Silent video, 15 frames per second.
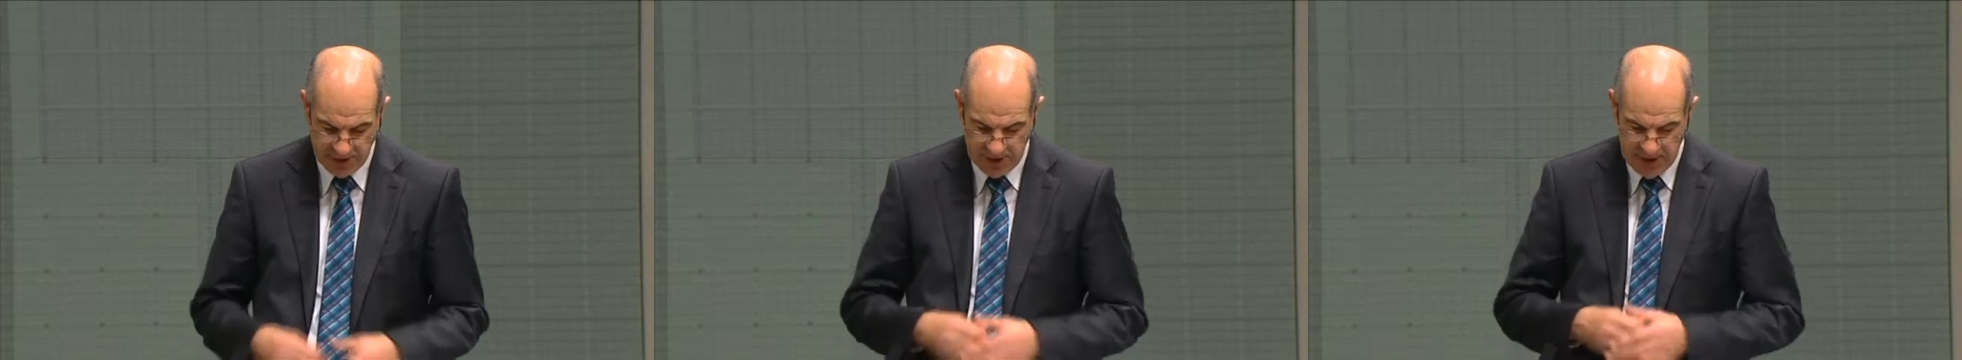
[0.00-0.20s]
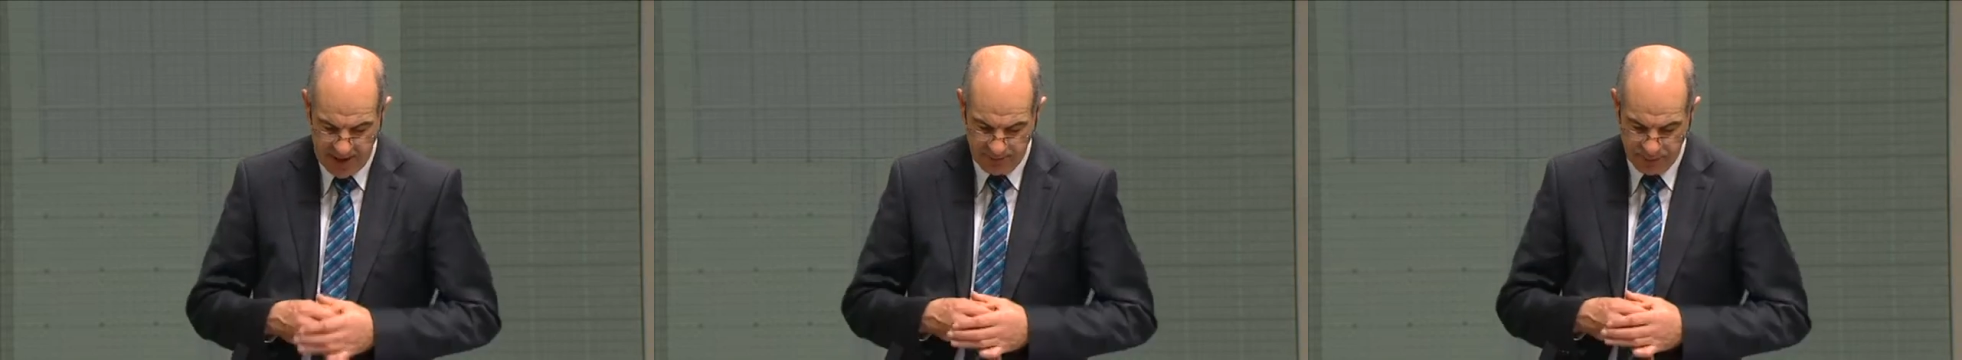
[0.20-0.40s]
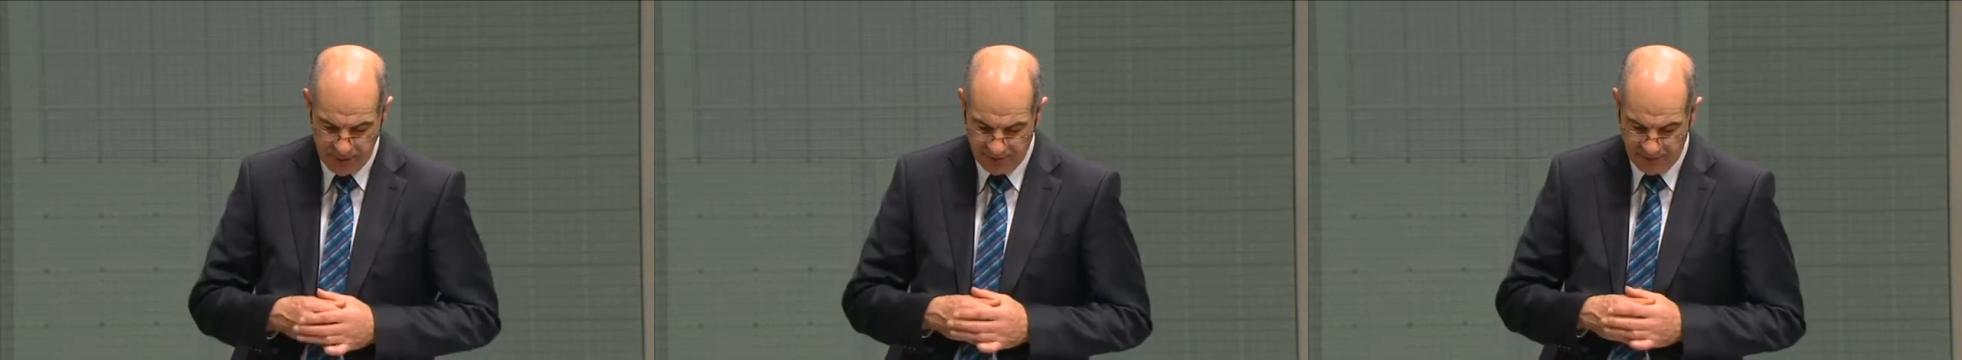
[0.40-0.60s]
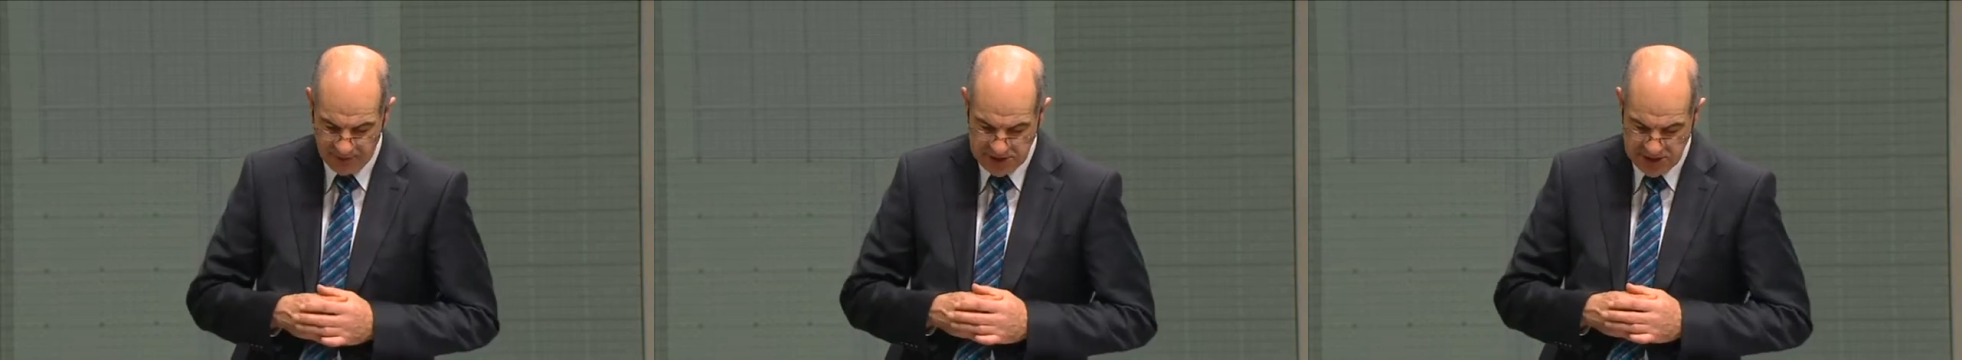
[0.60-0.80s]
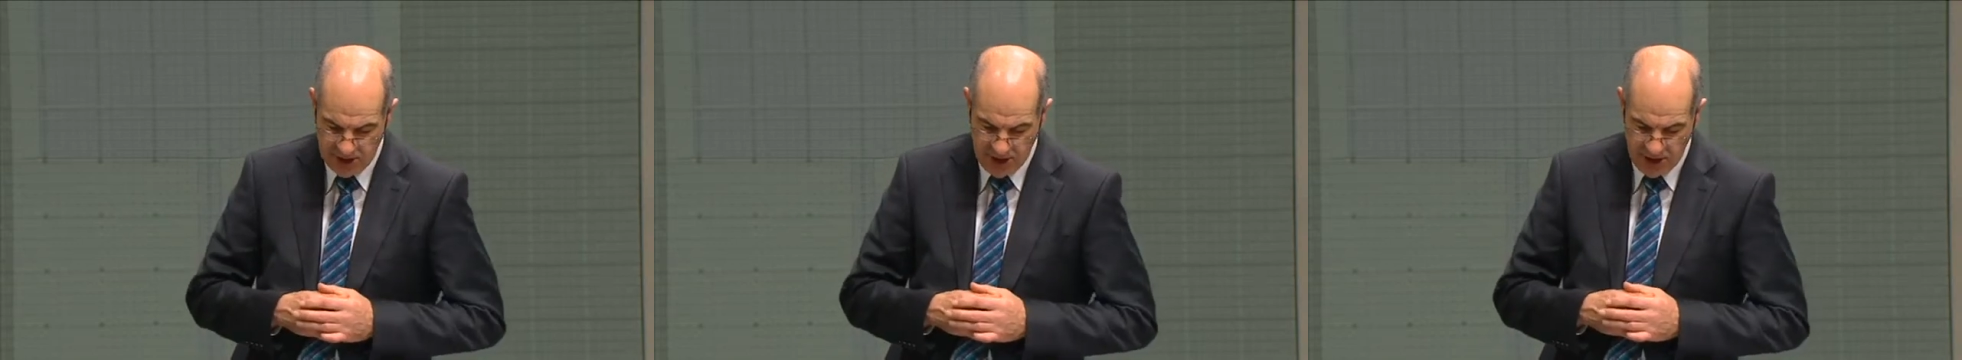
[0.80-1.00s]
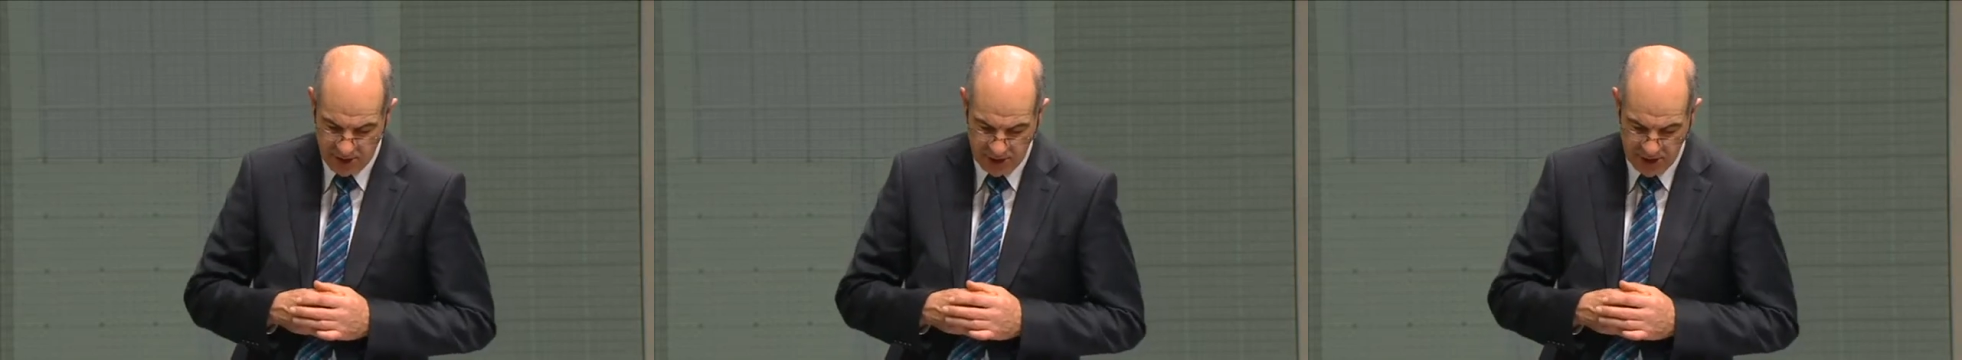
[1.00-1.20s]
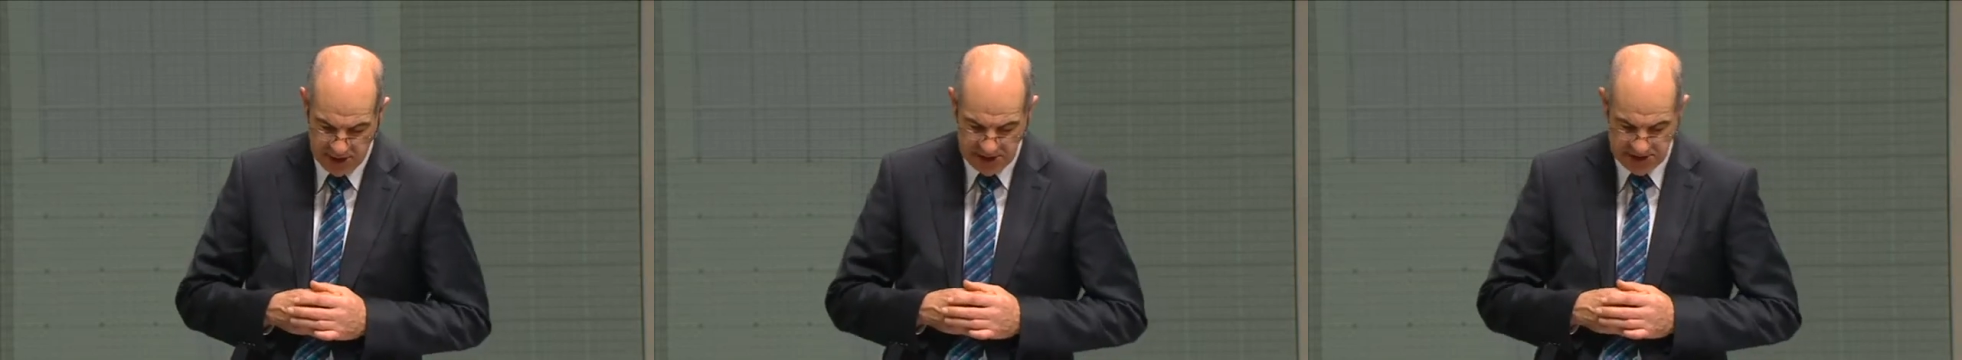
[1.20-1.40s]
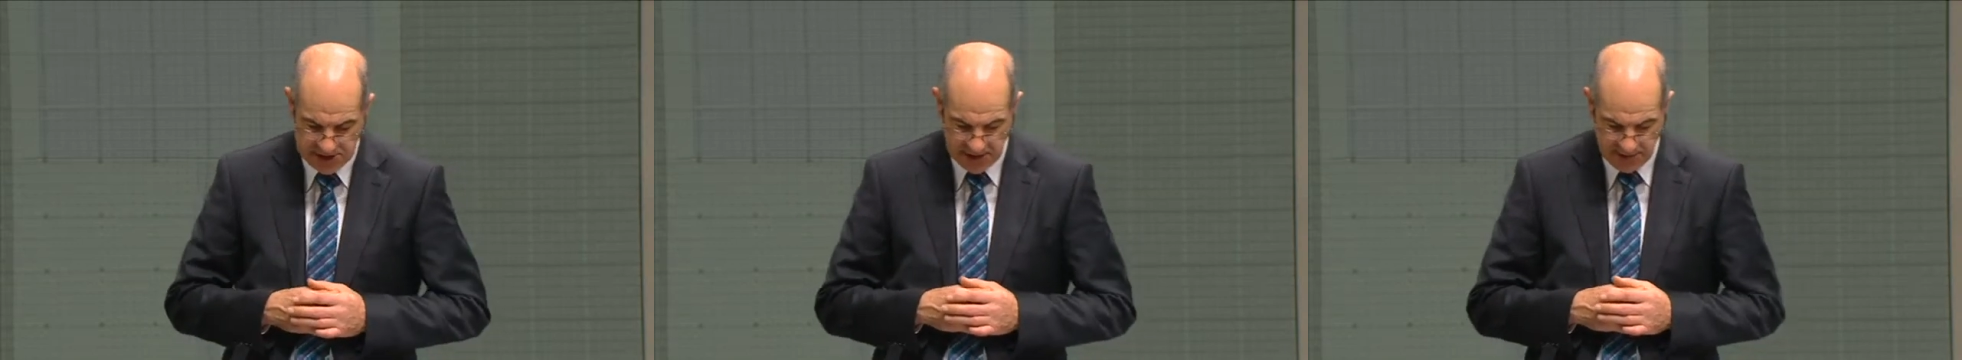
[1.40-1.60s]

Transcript: the number of retirees